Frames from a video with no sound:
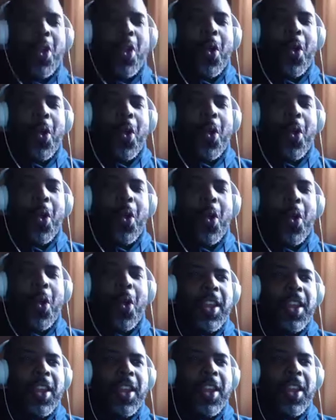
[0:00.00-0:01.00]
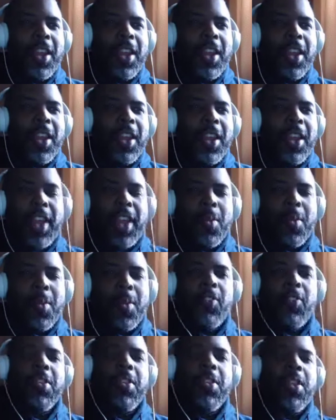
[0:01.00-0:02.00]
So they like
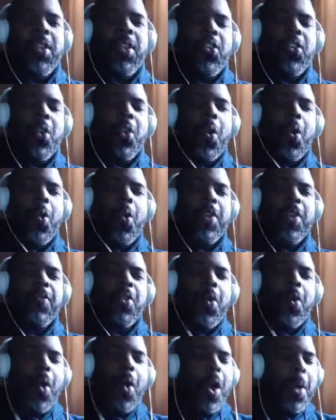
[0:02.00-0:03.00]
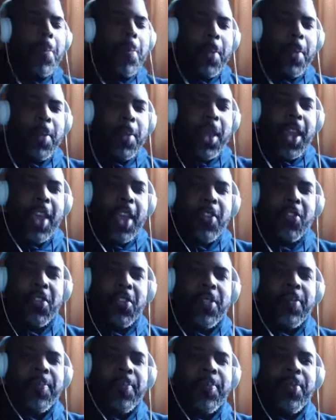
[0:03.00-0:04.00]
you mentioned, you know, if you are a
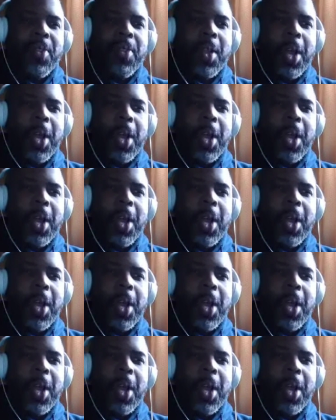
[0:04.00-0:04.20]
publication,